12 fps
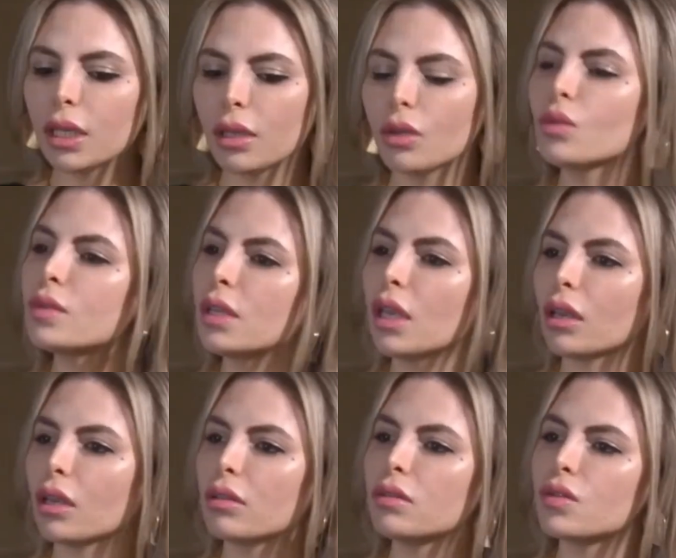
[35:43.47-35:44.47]

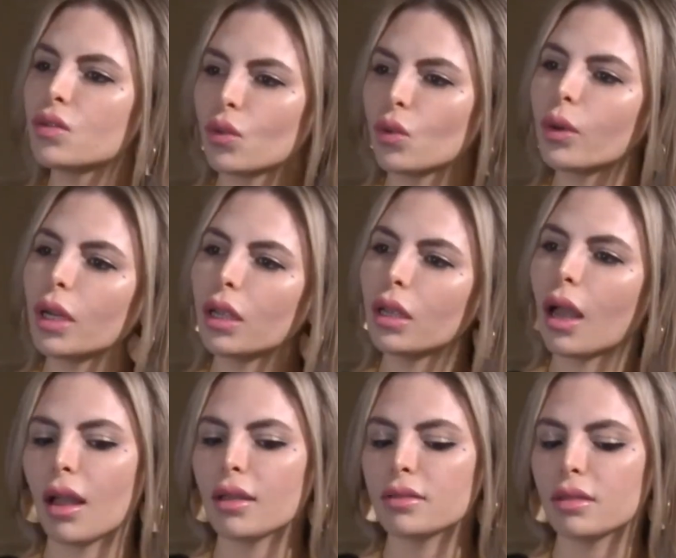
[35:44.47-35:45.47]
using the story
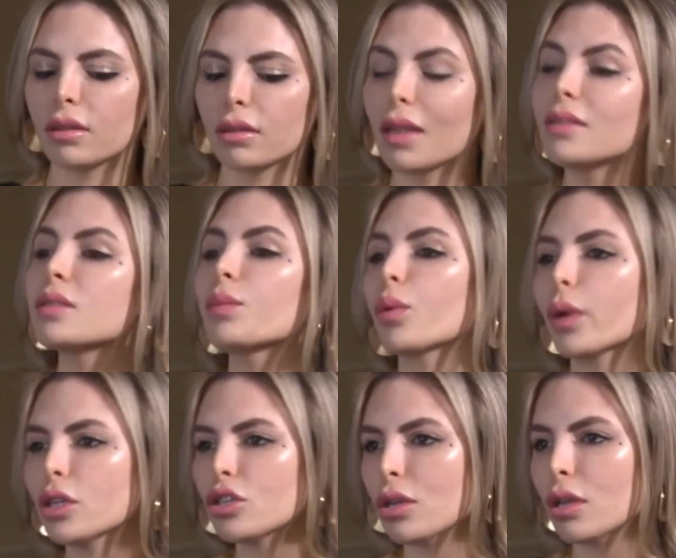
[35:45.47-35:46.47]
as an
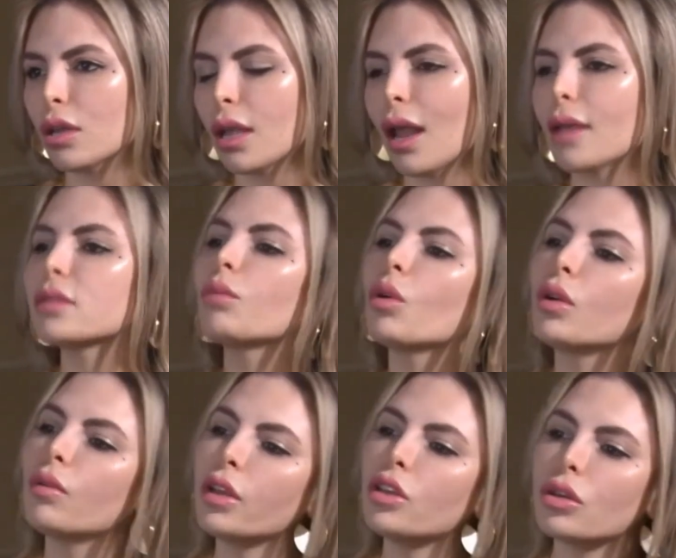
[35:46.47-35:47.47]
inspiration and as a
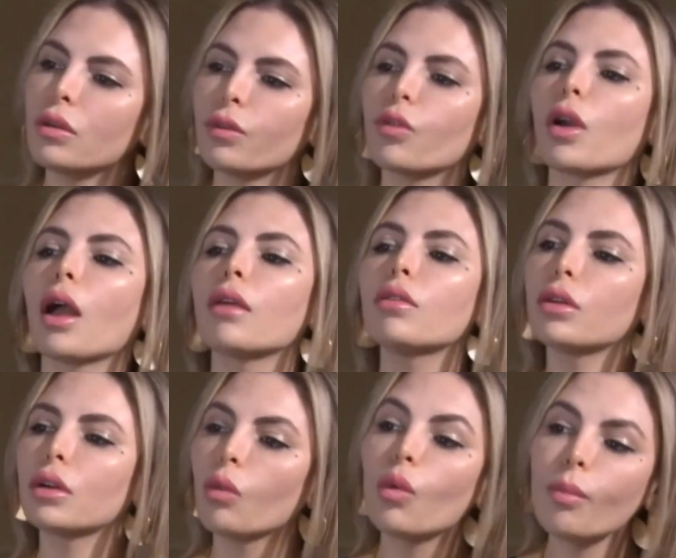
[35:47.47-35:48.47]
motivation for
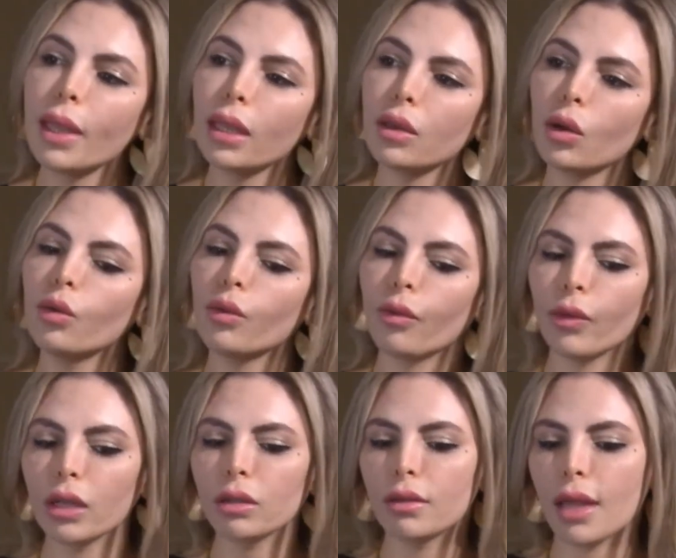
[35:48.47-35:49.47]
other women who
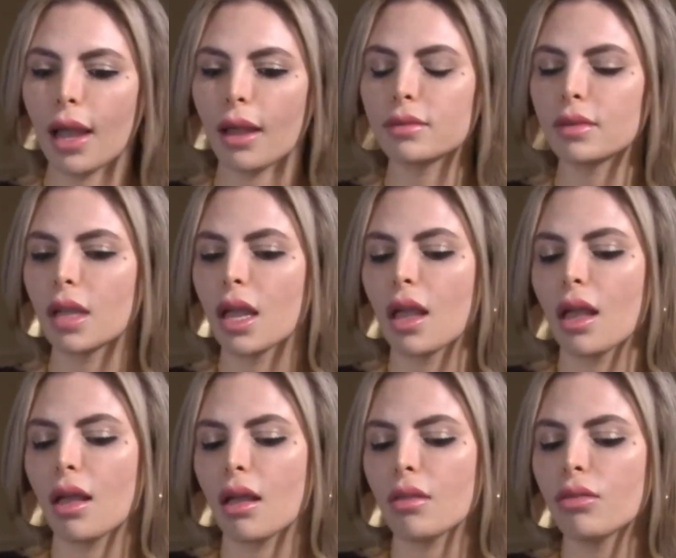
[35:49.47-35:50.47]
feel that
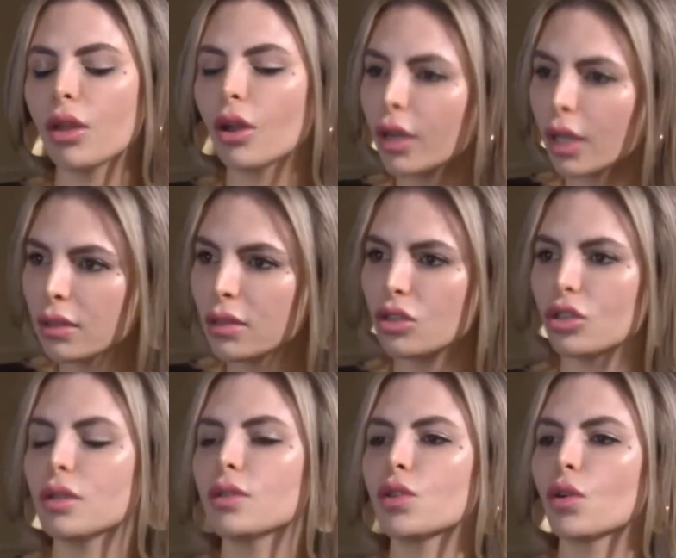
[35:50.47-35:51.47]
their
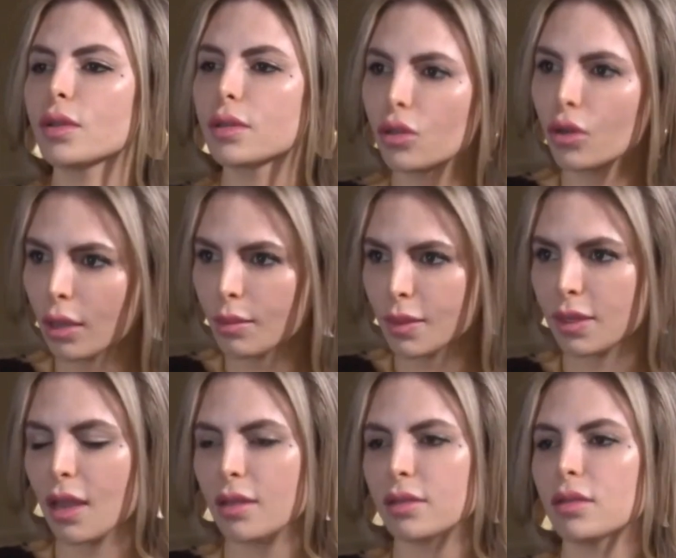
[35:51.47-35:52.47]
conditions or
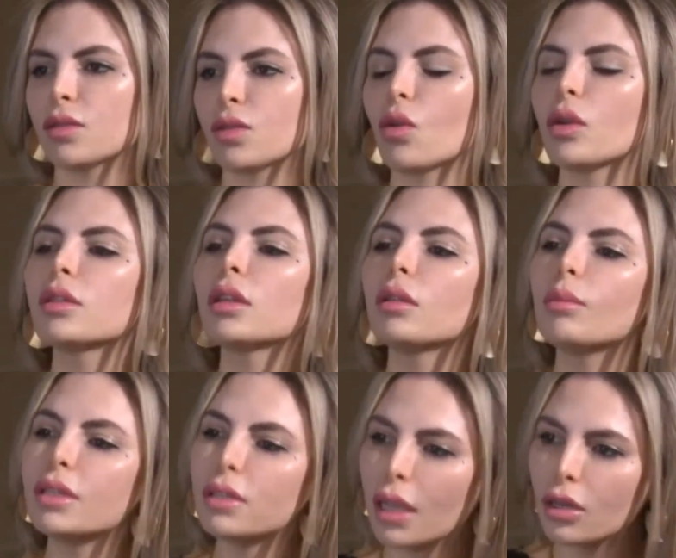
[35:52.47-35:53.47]
circumstances or the
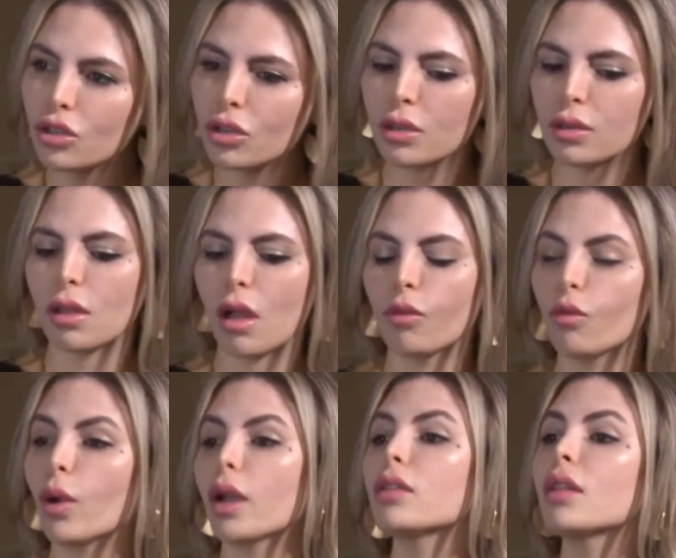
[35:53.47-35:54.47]
limitations of
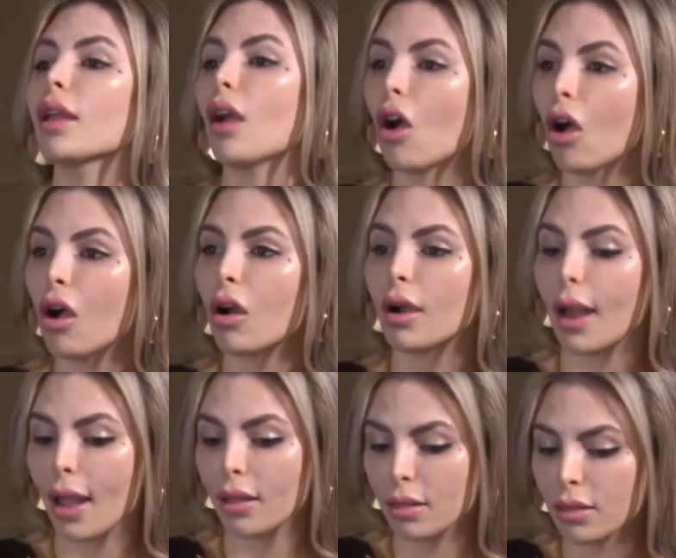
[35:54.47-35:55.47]
where they are
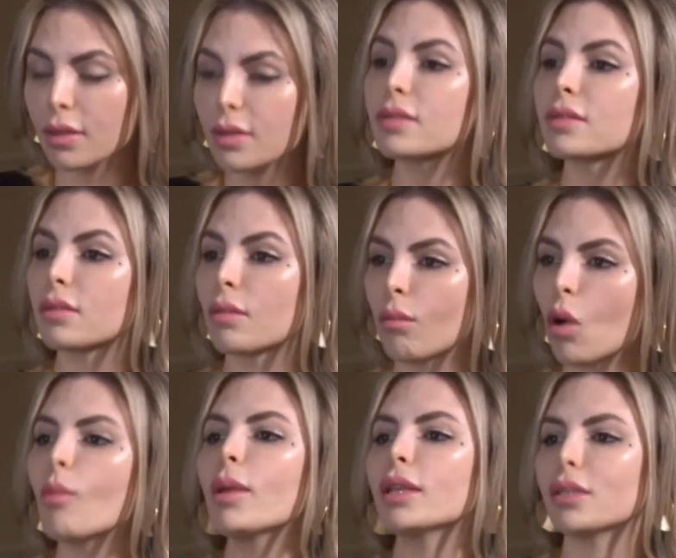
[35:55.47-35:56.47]
at this
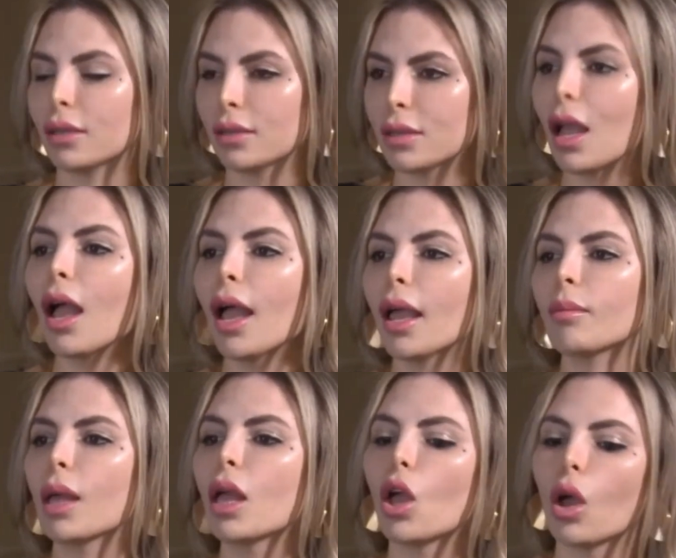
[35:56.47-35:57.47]
moment in time
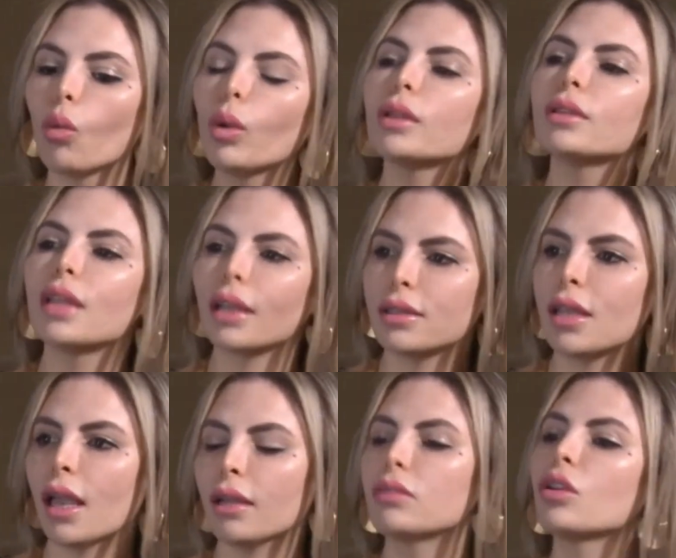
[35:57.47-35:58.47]
will
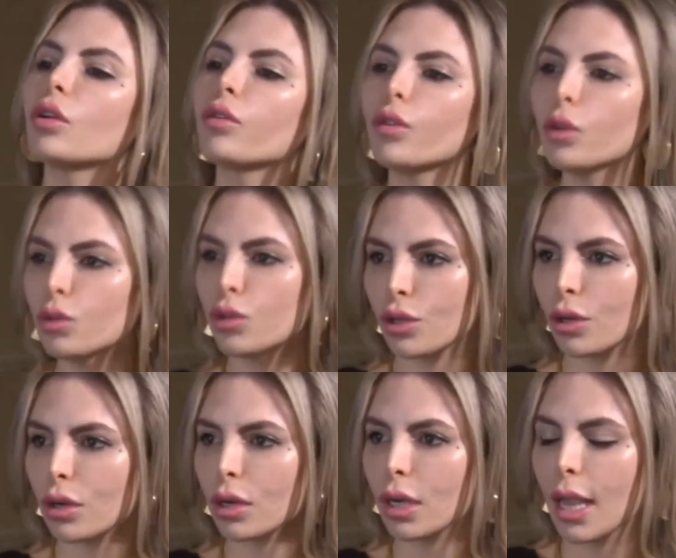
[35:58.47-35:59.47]
dictate their
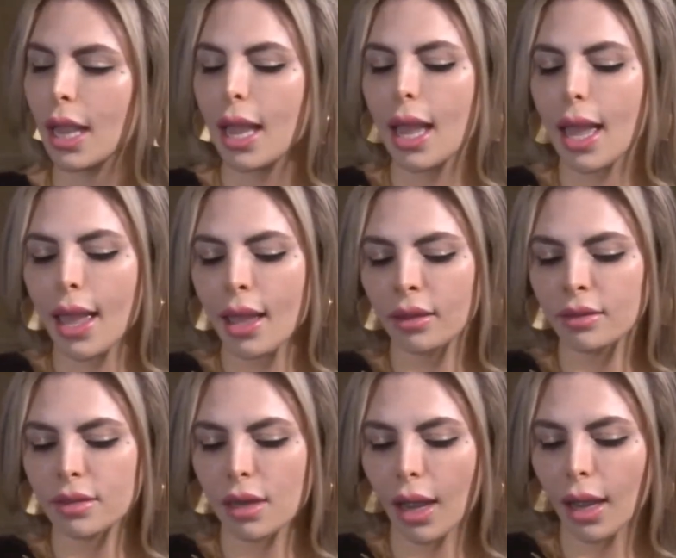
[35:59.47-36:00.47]
future.
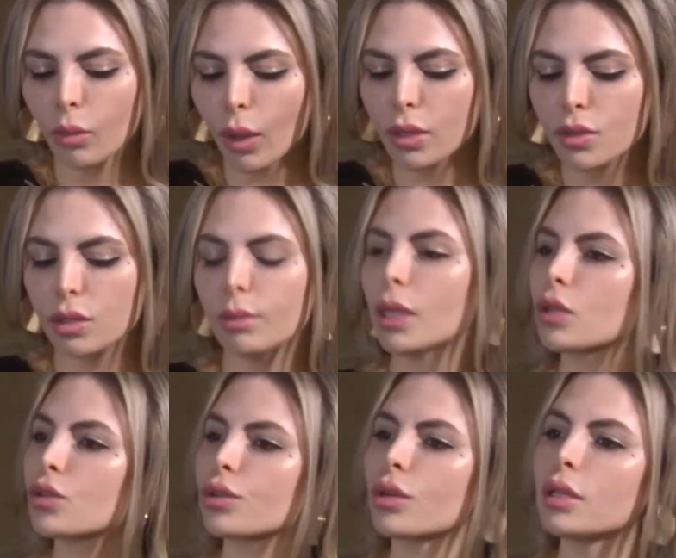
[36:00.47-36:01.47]
And I wanted to make
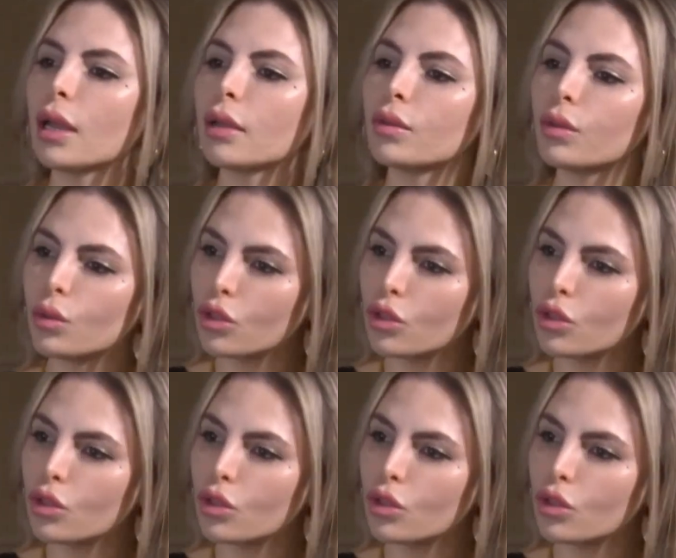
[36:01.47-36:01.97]
sure that through